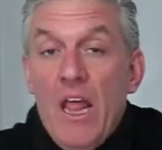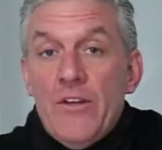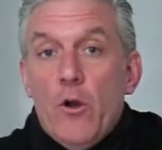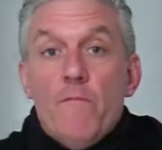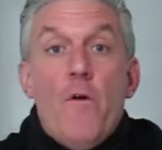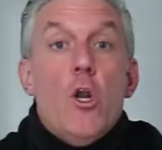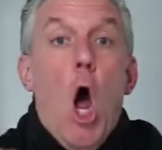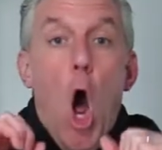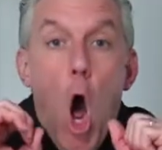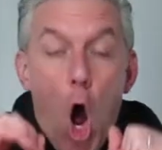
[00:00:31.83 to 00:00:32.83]
lender to fund
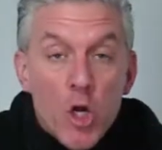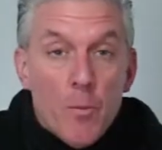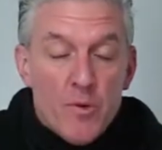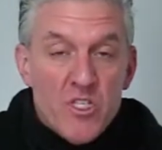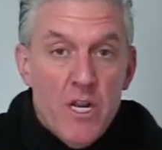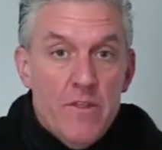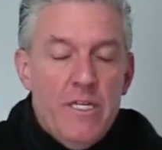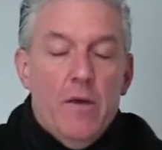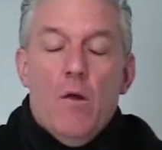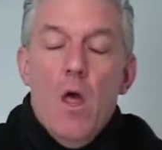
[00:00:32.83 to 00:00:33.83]
100% of the
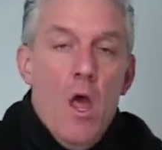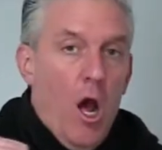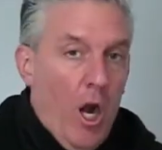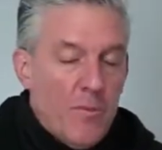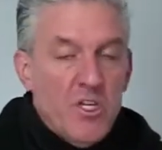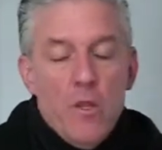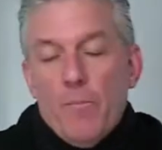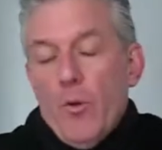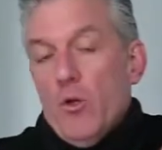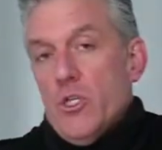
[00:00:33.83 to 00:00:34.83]
deal, 100% of the
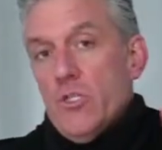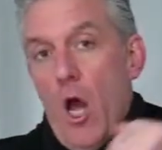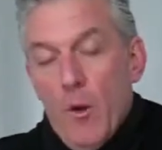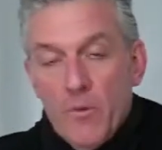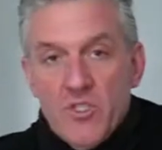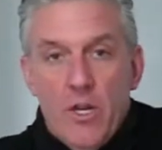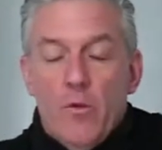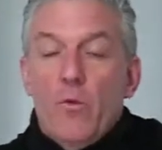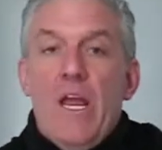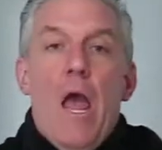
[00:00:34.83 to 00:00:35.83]
purchase, 100% of the
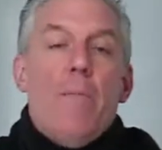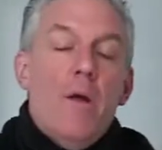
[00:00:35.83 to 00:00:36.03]
rehab,